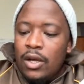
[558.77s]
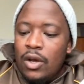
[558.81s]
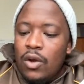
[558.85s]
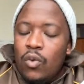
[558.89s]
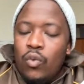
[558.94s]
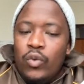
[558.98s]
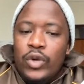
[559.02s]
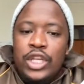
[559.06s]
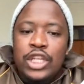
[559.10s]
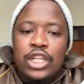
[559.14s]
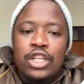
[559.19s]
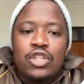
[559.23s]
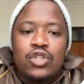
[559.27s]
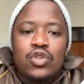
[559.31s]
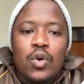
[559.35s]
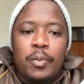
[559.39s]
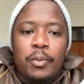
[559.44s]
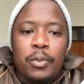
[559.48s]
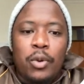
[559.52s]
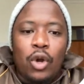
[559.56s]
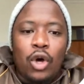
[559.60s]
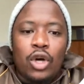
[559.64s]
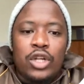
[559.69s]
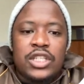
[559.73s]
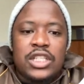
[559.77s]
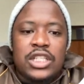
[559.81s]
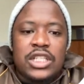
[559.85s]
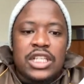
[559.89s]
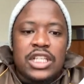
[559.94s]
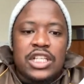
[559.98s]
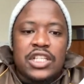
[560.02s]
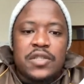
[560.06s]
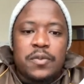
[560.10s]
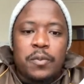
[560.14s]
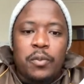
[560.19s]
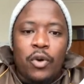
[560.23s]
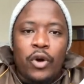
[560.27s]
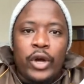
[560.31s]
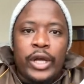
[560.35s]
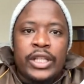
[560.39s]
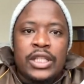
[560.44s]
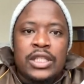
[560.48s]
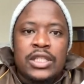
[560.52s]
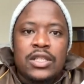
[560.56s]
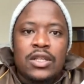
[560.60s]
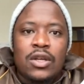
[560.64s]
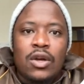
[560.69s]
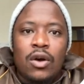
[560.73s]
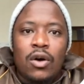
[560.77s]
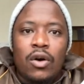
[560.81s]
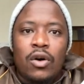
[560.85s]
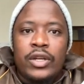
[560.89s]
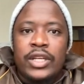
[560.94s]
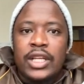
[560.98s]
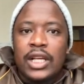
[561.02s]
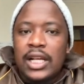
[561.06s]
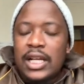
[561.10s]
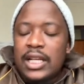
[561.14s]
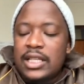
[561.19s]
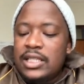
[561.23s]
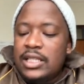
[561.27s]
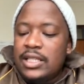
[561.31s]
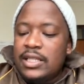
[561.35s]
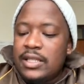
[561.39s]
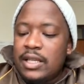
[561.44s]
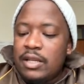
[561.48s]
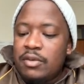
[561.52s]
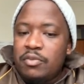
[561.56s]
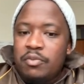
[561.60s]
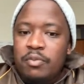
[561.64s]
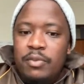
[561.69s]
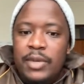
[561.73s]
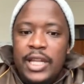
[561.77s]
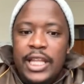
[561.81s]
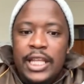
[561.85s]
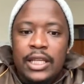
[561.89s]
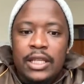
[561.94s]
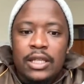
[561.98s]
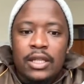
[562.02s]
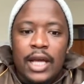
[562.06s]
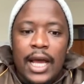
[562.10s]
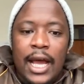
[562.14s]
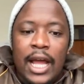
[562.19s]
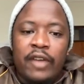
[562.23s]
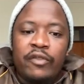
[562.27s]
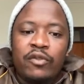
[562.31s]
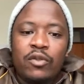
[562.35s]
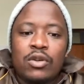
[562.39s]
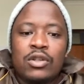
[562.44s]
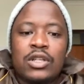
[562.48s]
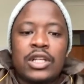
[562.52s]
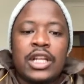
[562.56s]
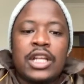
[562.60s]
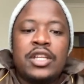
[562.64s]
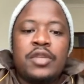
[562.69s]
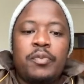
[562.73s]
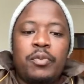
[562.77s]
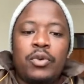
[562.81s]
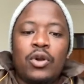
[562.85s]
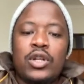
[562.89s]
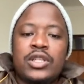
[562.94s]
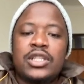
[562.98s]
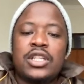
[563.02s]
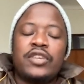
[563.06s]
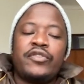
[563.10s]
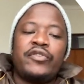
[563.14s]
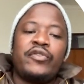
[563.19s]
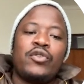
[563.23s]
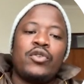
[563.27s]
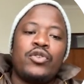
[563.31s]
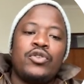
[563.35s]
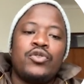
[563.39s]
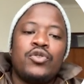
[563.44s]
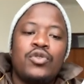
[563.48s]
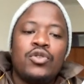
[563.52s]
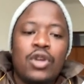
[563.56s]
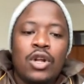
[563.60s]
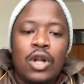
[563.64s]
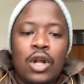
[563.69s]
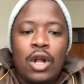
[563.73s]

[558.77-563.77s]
We need to plot this point on the Cartesian plane. I have already plotted for you,